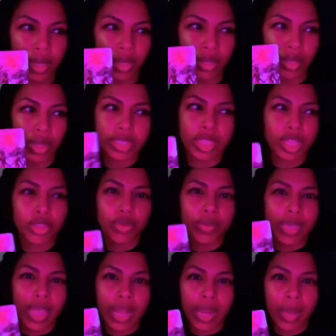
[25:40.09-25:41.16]
It's like you
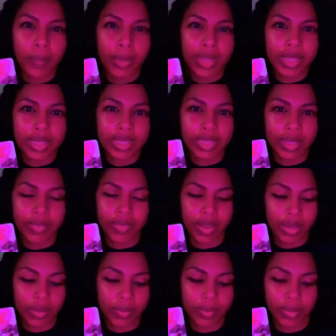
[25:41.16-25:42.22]
cannot make this stuff
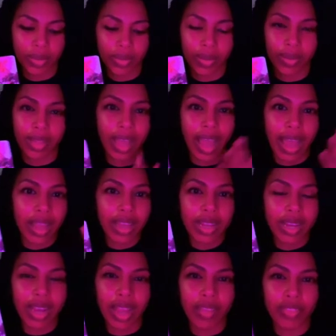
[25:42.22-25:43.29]
up. You know, like I could
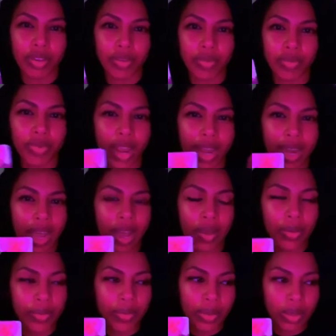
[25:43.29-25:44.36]
never write out